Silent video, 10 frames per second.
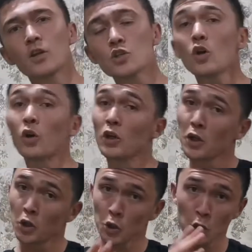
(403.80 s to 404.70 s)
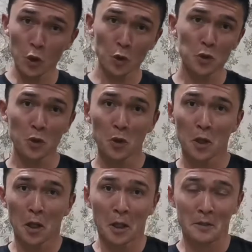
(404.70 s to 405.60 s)
So you could also
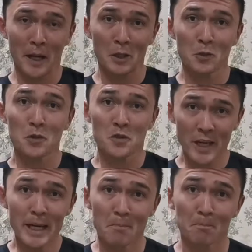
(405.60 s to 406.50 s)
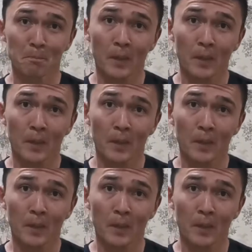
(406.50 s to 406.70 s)
try to do the same.